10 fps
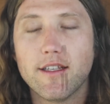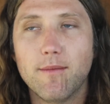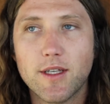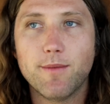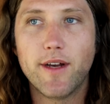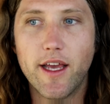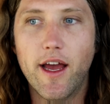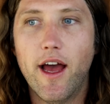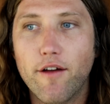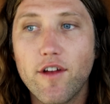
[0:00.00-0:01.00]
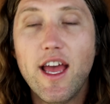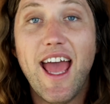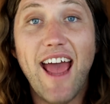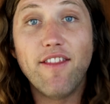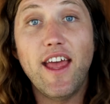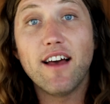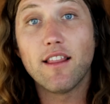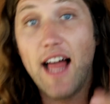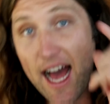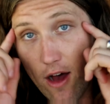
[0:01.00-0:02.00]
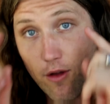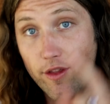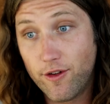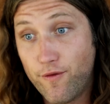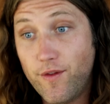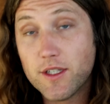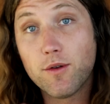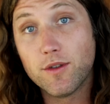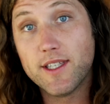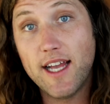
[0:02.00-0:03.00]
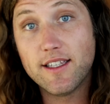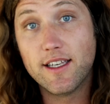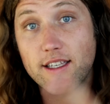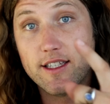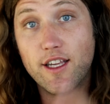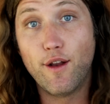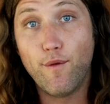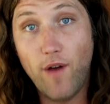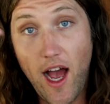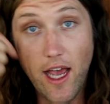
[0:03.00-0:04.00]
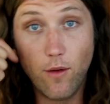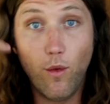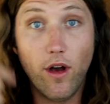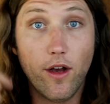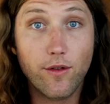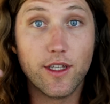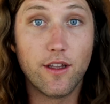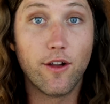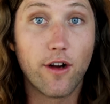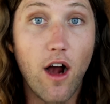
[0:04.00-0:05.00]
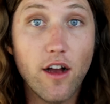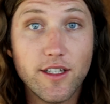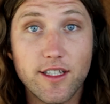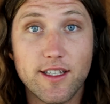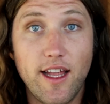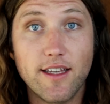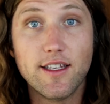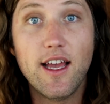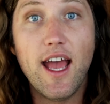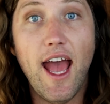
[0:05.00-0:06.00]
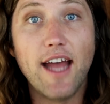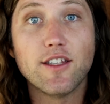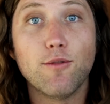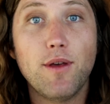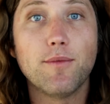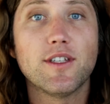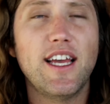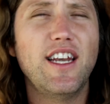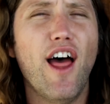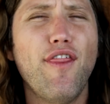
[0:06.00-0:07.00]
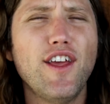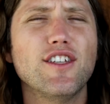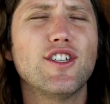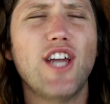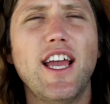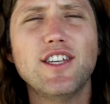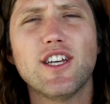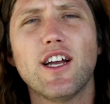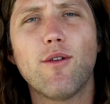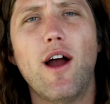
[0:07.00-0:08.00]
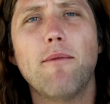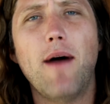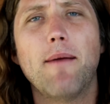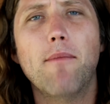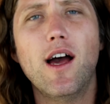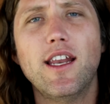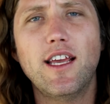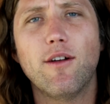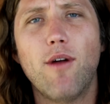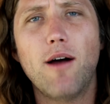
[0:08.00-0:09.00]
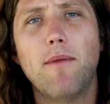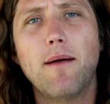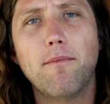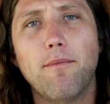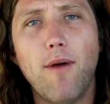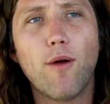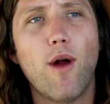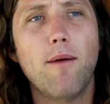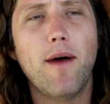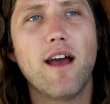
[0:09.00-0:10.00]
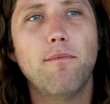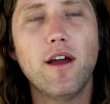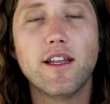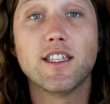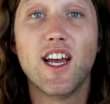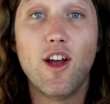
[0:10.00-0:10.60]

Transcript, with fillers: That's how much money I have. And they allow their physical senses to define what goes into their consciousness. And so people say, nothing's changing around my money, around my around my abundance.